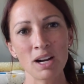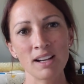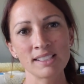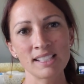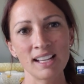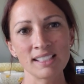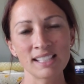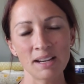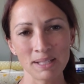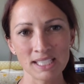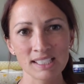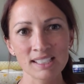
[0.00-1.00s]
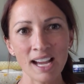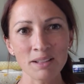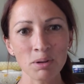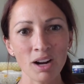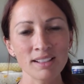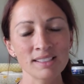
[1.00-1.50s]
process and my
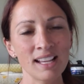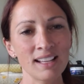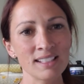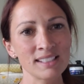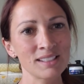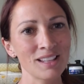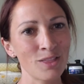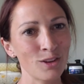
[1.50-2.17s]
design process,